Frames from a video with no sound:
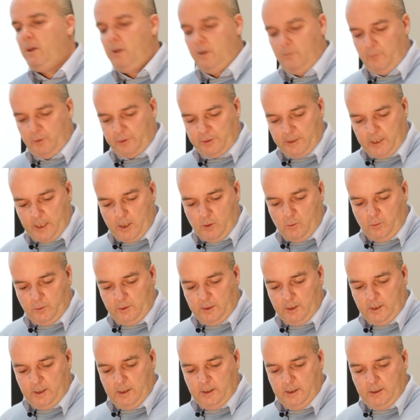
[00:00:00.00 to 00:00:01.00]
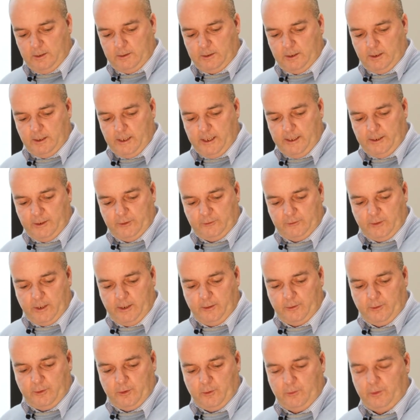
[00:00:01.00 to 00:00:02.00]
But now the latest
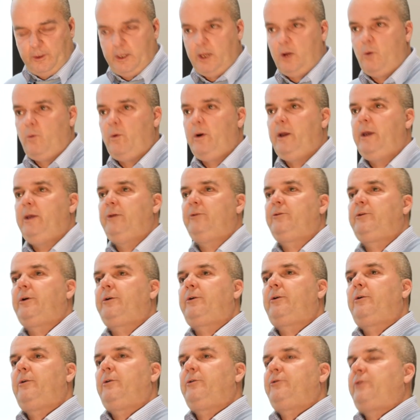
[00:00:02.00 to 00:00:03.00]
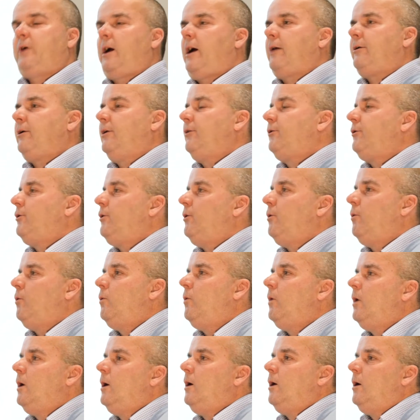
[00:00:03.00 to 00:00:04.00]
thing they're doing now is that they're starting
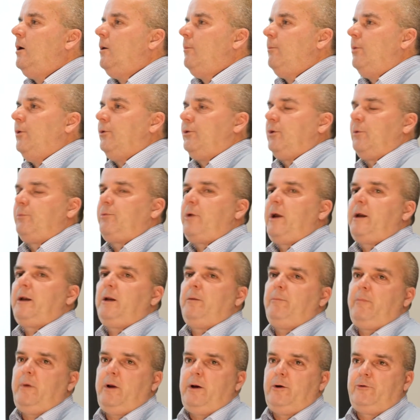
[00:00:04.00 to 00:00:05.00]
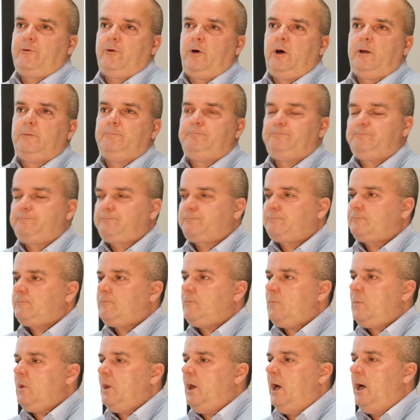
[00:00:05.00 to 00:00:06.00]
to put their pregnant mares on,
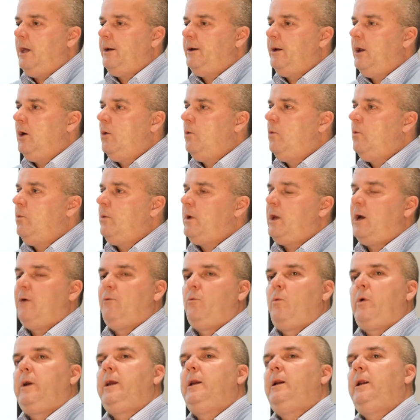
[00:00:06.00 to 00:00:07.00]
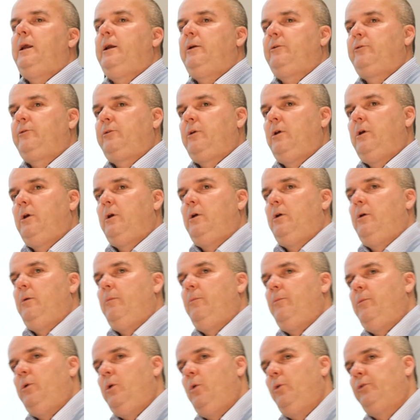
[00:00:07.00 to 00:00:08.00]
and now we have weanlings
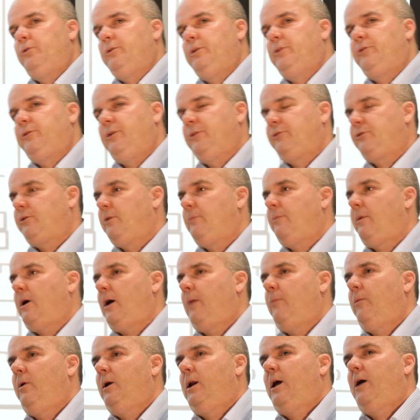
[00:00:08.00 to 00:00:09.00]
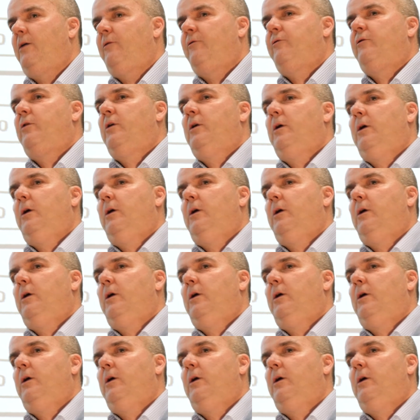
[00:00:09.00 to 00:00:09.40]
using the system, and we'll have